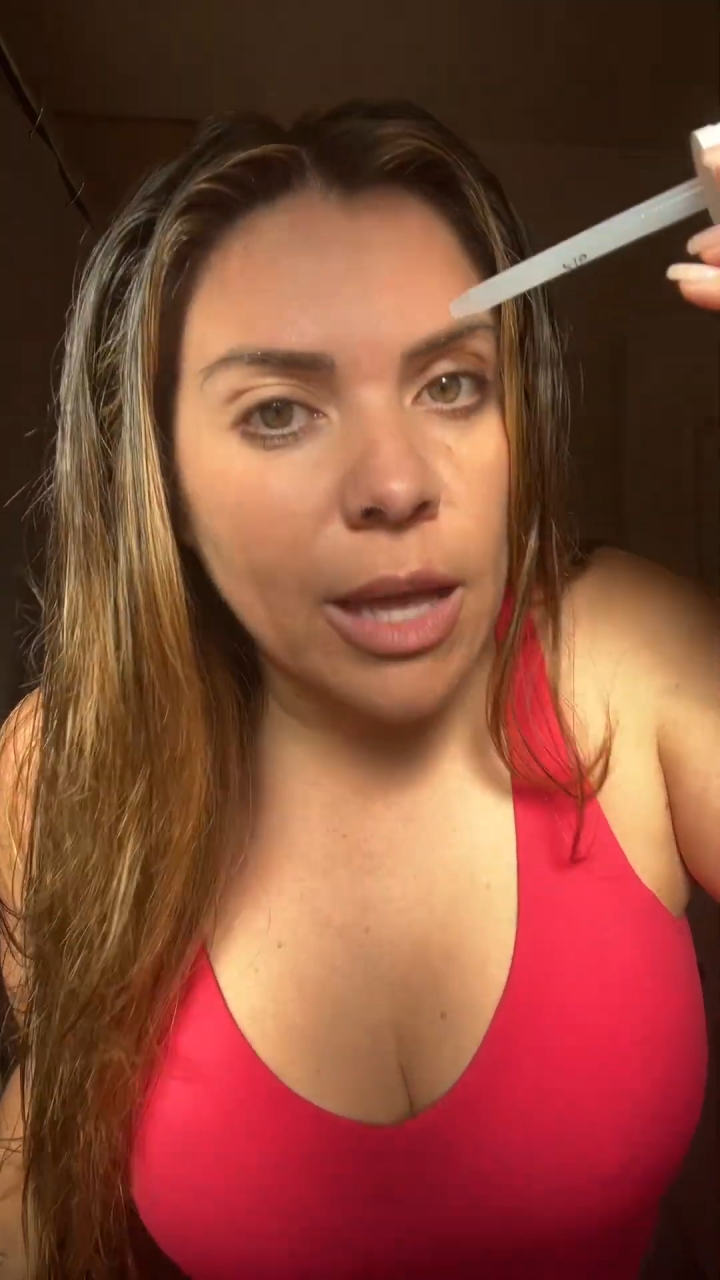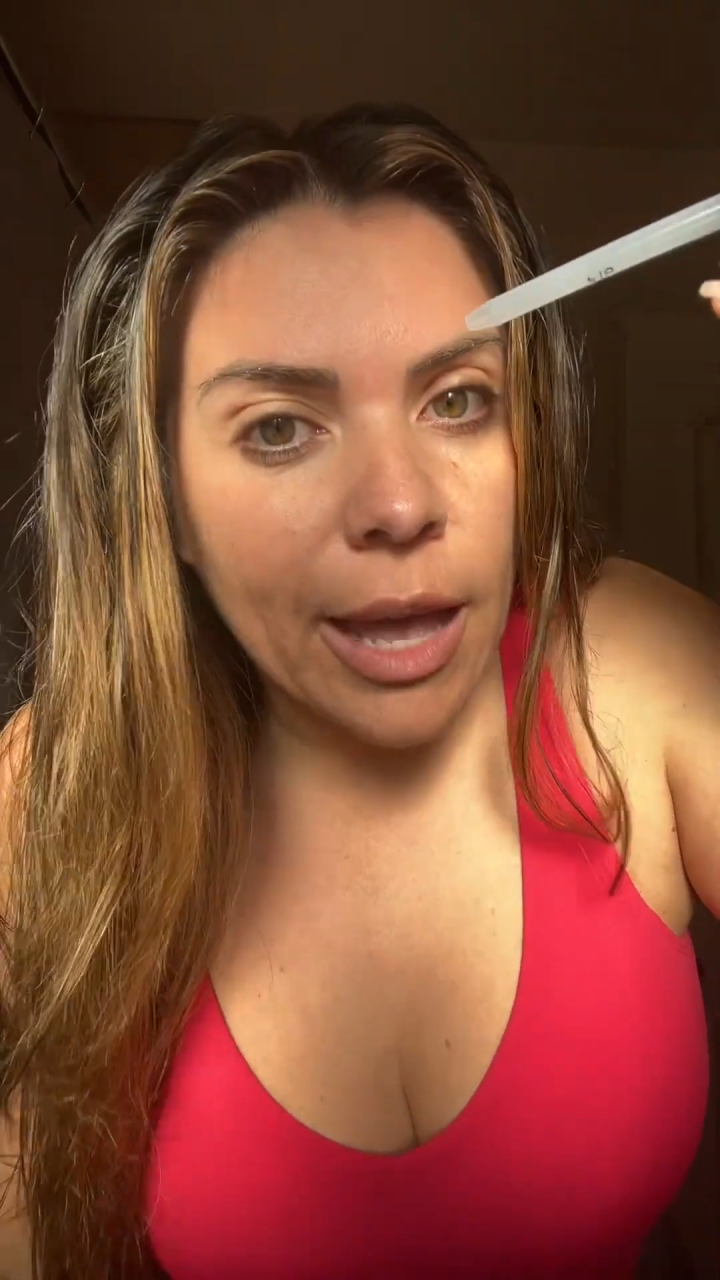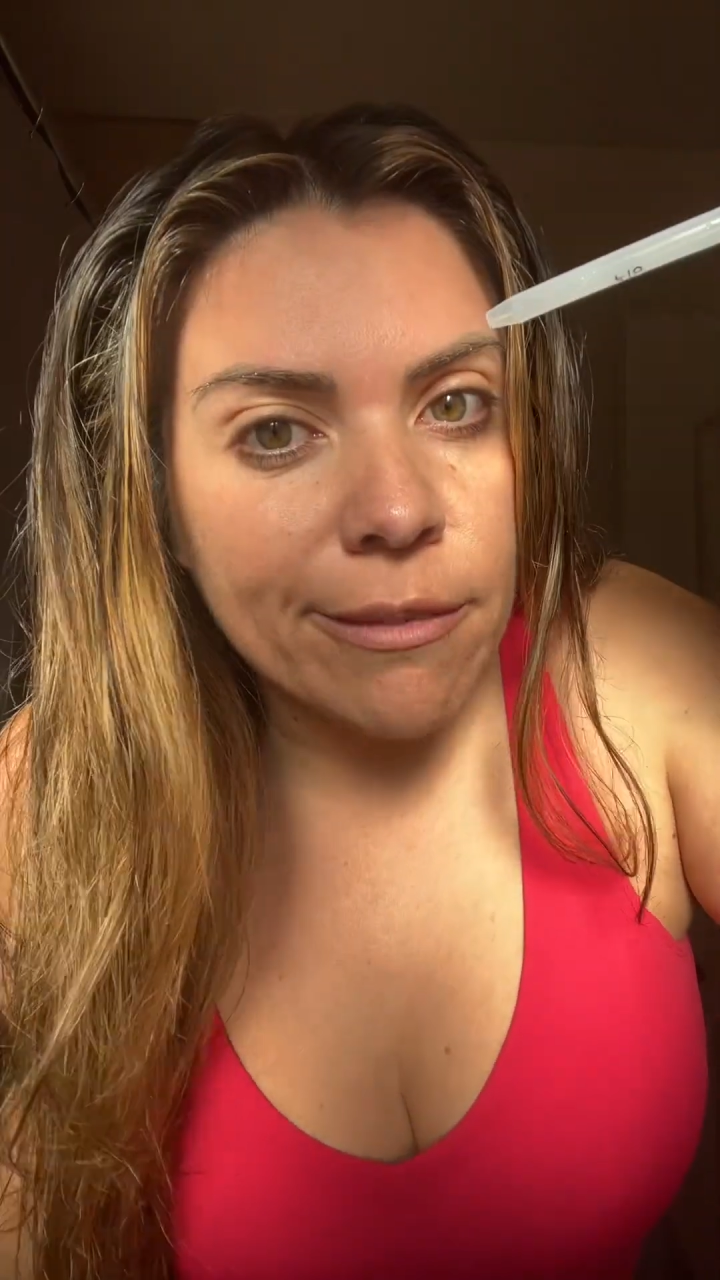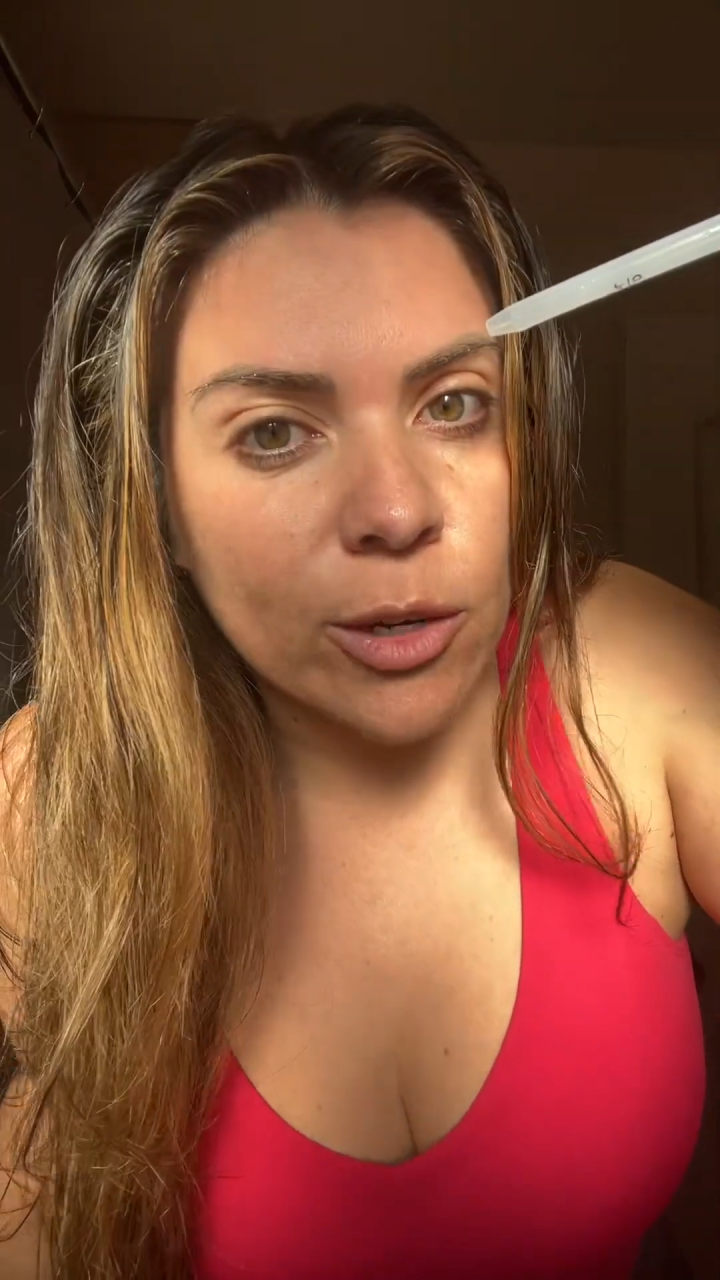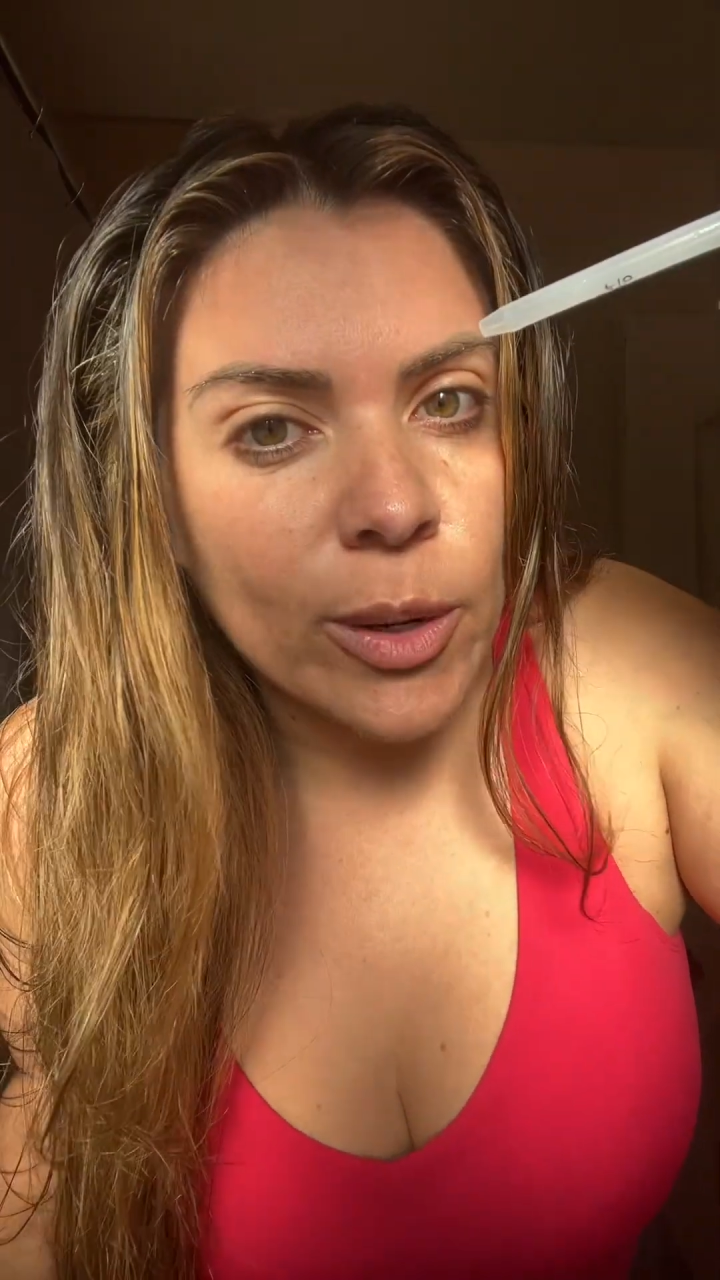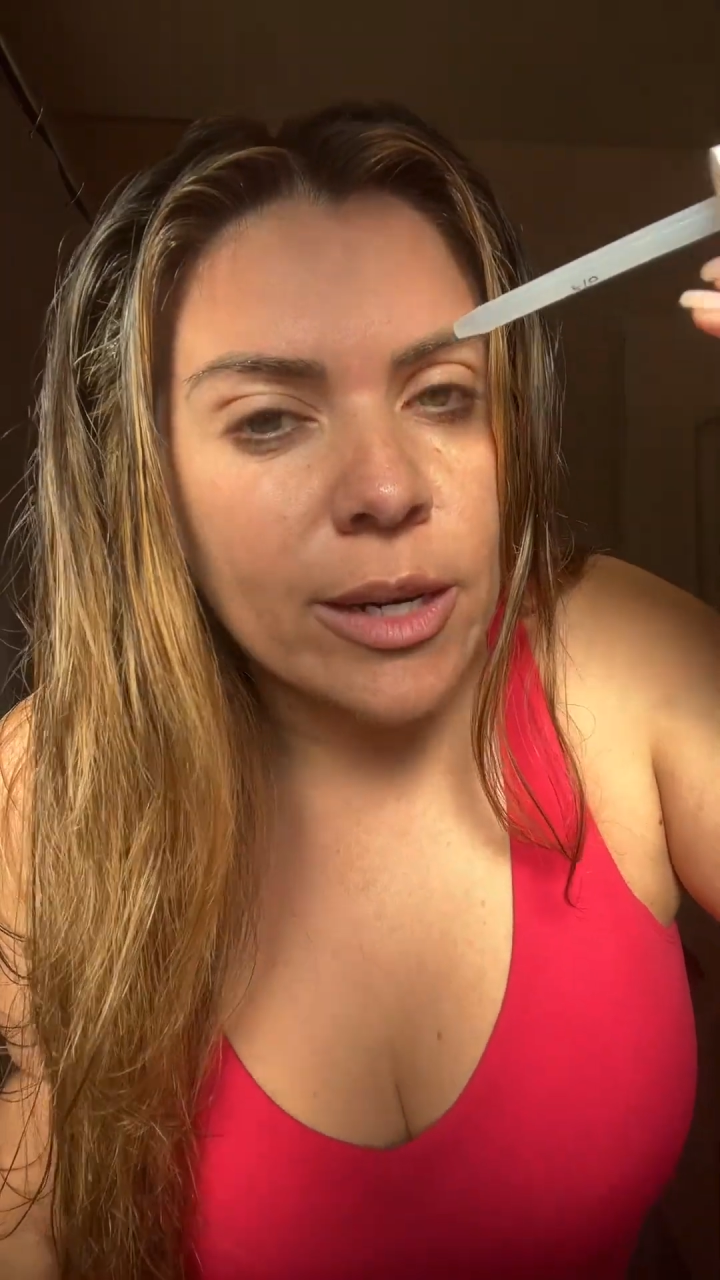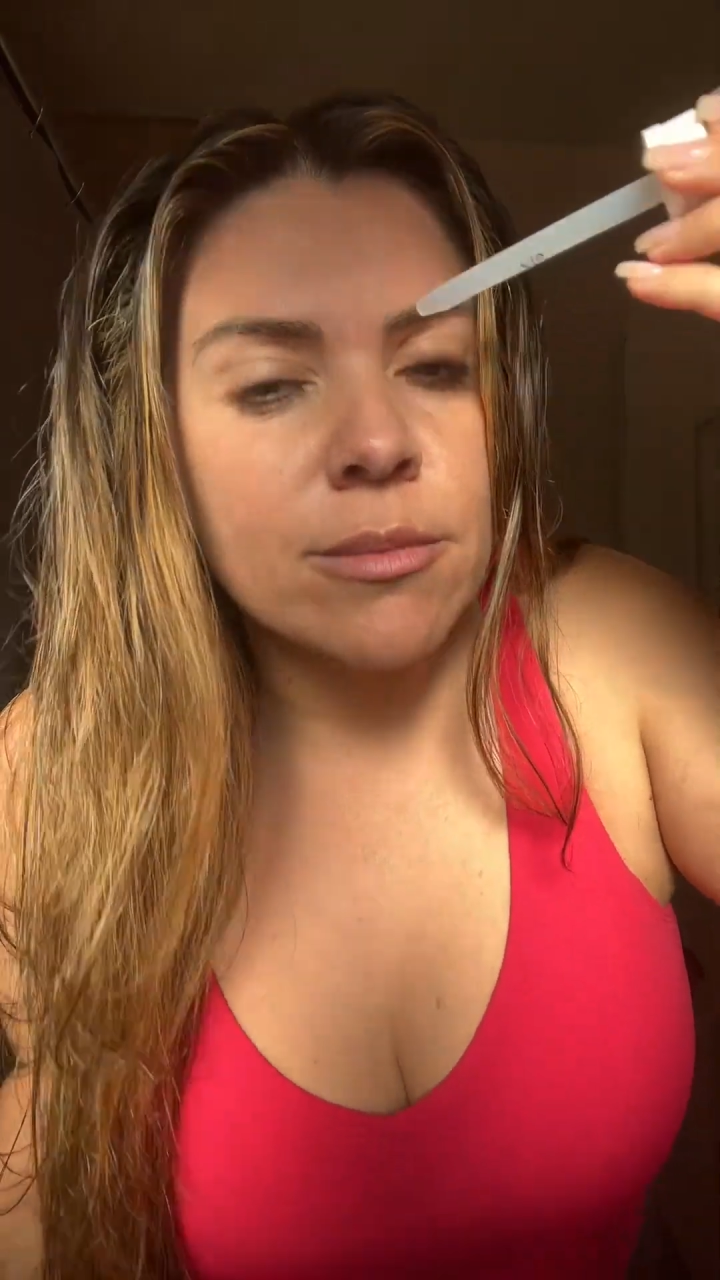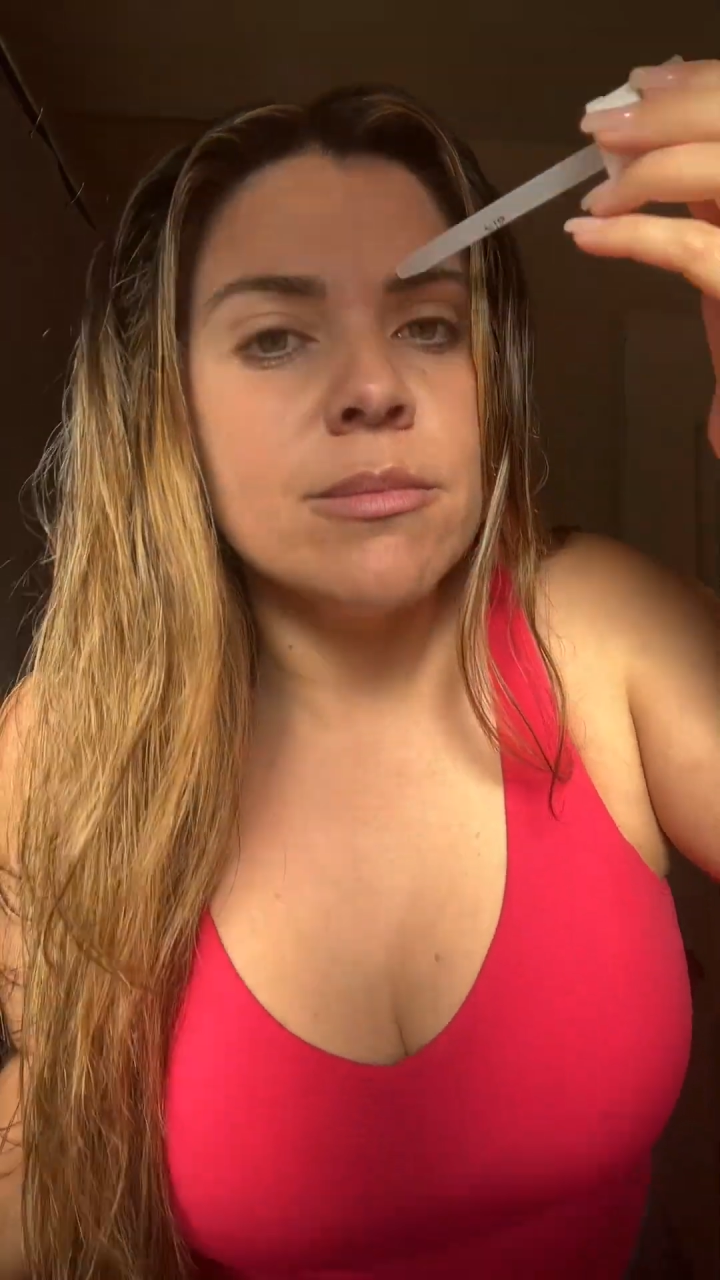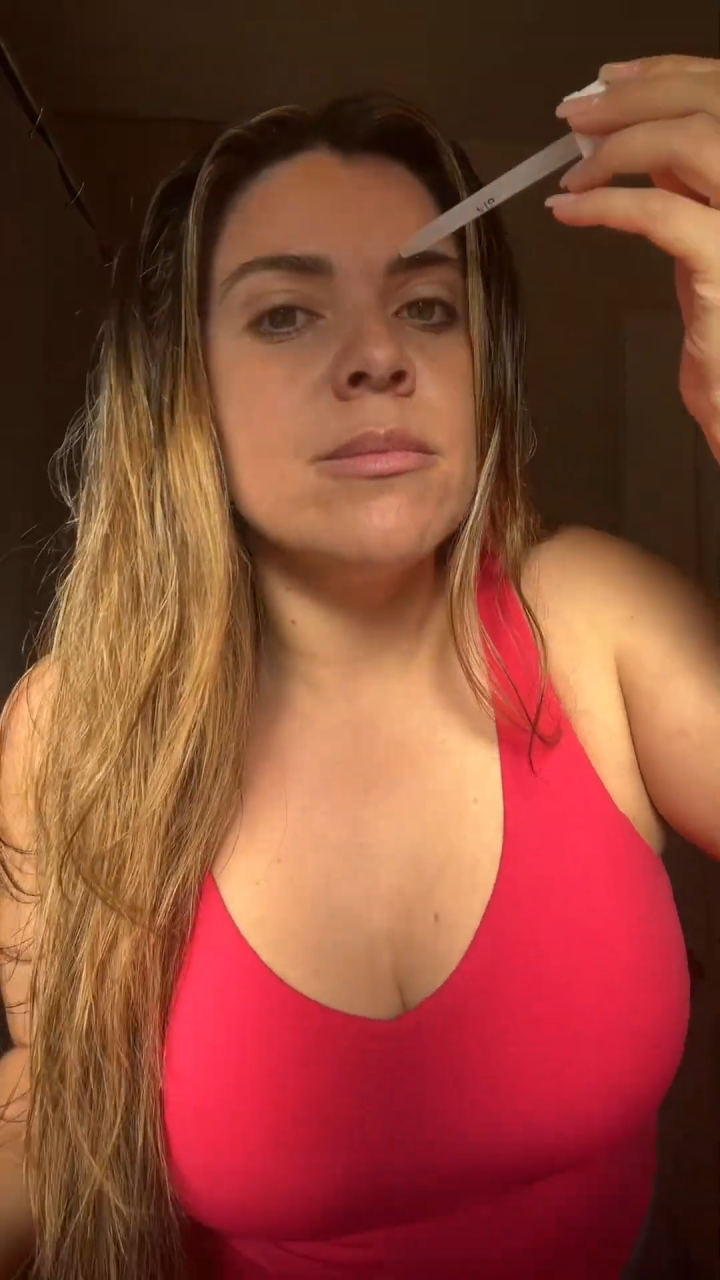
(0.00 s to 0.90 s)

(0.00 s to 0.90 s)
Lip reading: everywhere,